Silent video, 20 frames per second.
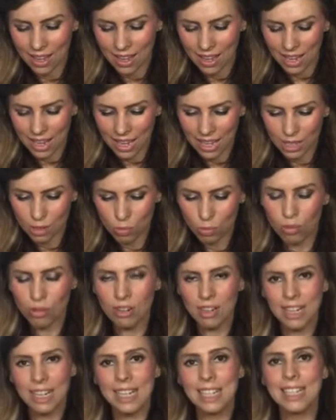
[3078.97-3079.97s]
it's
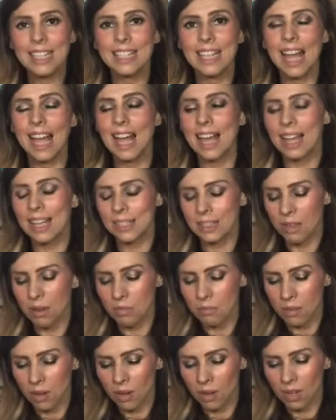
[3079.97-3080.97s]
pretty sad that
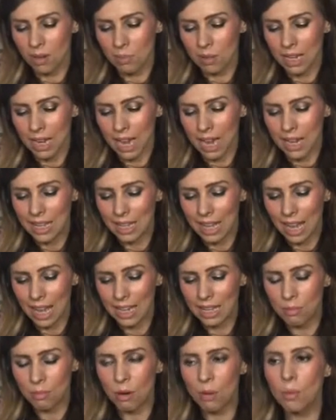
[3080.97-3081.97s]
I'm not going to be getting that
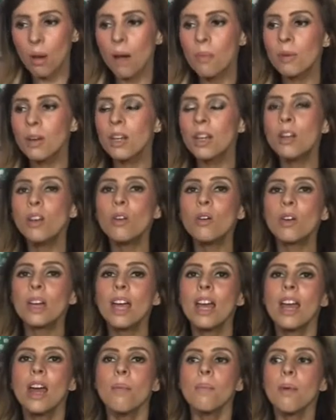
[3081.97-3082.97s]
anymore, but I'm still going to
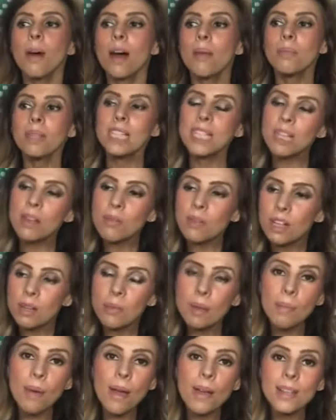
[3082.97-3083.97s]

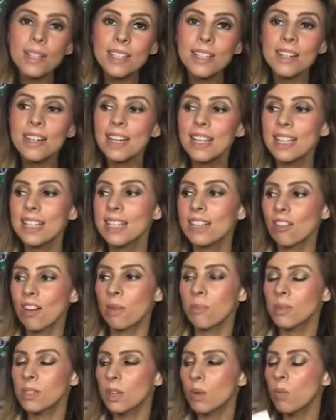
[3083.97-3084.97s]
be posting on
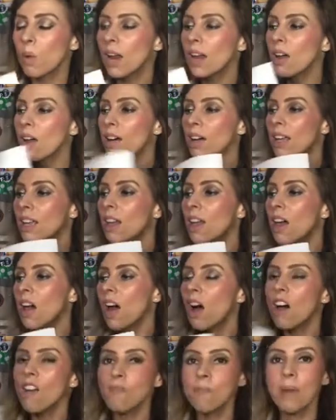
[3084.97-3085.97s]
Instagram. So when
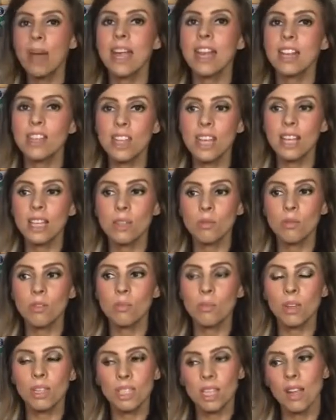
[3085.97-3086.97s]
I've made things with
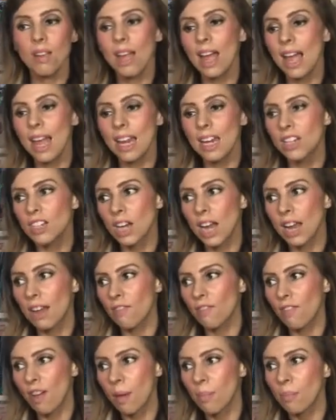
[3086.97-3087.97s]
my Sew Hayley
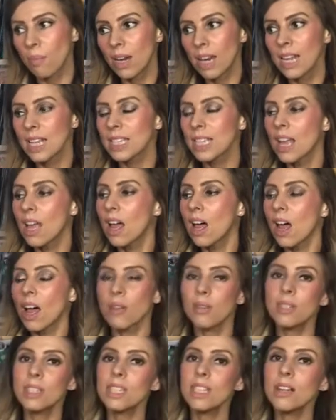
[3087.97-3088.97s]
Jane fabrics, I'll
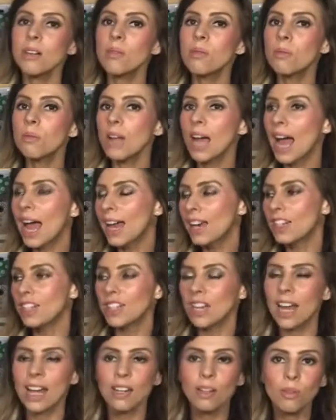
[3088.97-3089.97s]
still
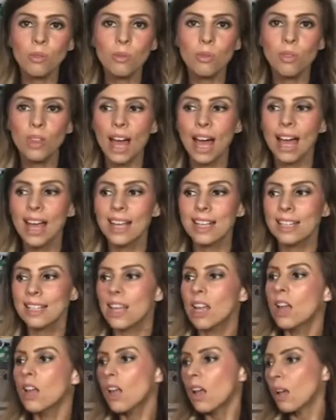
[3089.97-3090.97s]
hashtag all that.
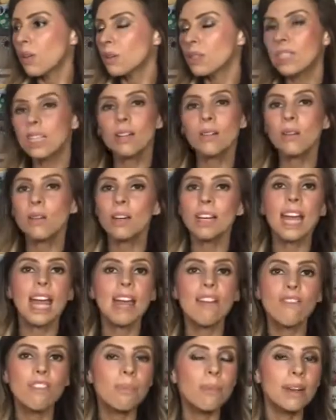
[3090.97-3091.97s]
I'll still look at
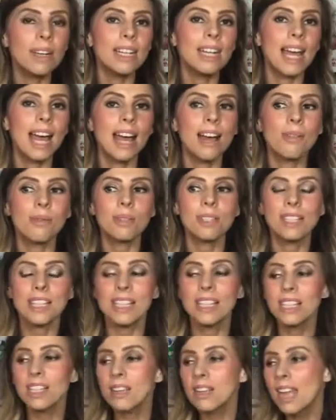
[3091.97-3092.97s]
everybody
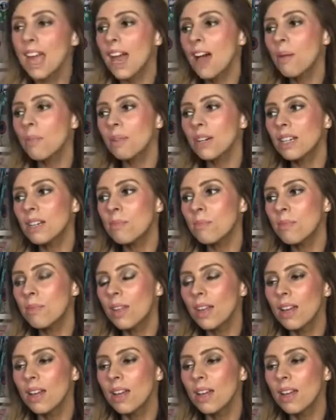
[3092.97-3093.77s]
else's. So yeah, I am going